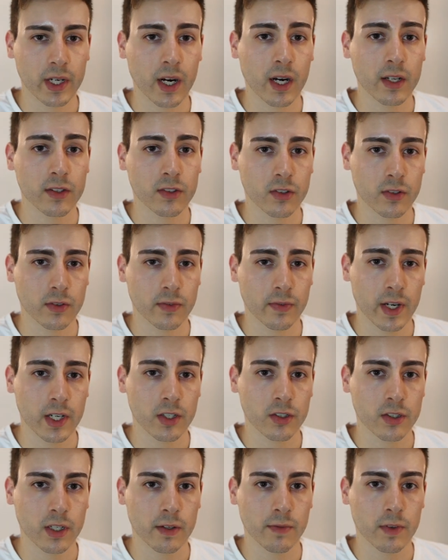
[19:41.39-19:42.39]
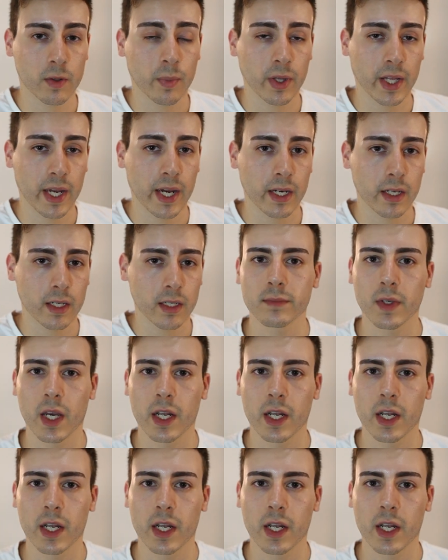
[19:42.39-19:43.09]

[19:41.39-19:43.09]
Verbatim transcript: conservation of the planet